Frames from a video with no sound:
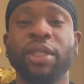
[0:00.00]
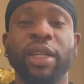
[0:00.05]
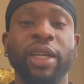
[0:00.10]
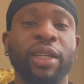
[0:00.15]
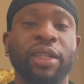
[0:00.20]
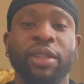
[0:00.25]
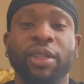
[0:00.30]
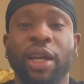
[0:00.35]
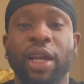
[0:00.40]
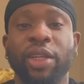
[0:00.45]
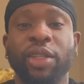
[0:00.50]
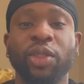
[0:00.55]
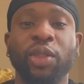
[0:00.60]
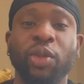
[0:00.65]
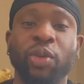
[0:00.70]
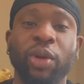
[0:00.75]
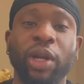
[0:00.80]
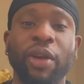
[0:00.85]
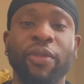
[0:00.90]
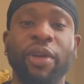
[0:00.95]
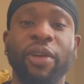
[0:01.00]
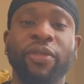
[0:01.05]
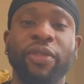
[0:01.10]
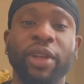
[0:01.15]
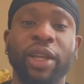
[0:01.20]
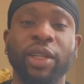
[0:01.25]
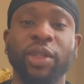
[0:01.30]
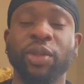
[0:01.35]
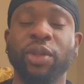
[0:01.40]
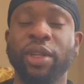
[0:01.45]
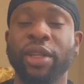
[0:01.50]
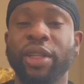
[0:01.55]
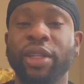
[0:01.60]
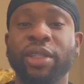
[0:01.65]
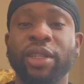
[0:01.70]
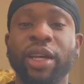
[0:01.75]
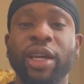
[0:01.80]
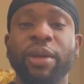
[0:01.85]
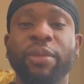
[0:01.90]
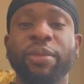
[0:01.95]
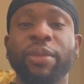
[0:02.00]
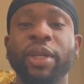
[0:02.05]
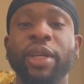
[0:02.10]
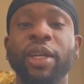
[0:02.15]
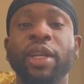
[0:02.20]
Like I just do whatever I feel like doing at the time.